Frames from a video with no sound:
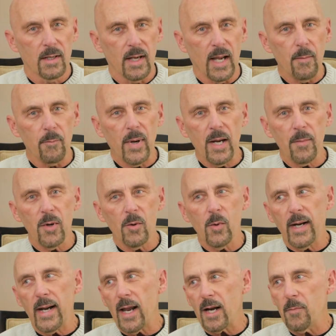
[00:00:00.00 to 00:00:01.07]
and maybe
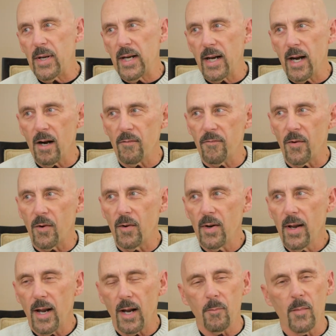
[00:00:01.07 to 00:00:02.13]
we got to be careful
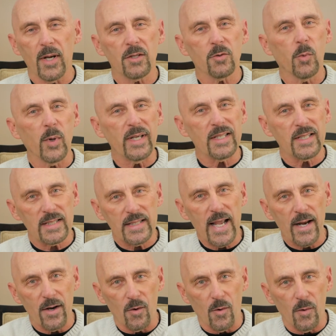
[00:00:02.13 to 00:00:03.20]
how much we
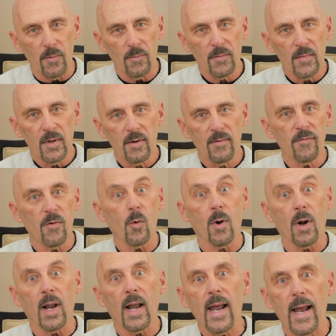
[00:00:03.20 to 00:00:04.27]
settle
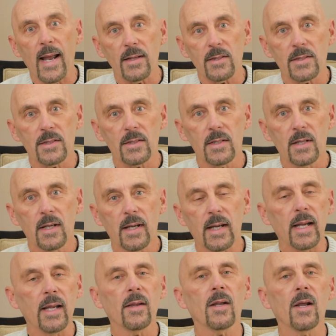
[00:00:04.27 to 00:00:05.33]
for less
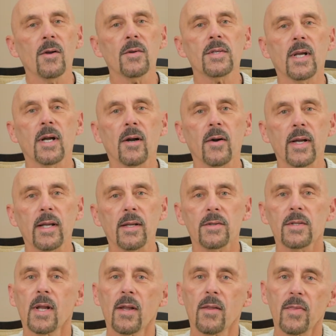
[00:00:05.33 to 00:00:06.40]
in those areas
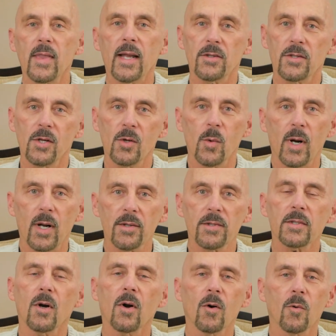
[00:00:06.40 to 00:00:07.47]
that to
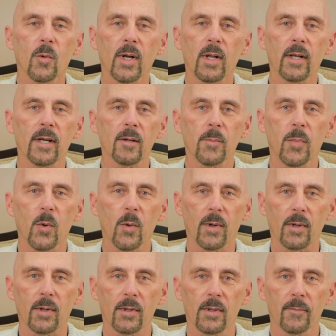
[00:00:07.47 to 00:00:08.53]
us are really
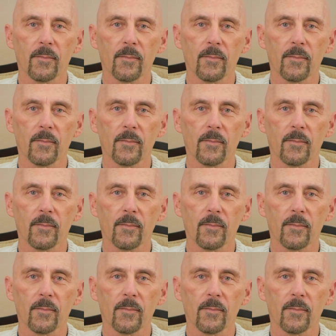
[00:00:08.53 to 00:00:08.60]
important.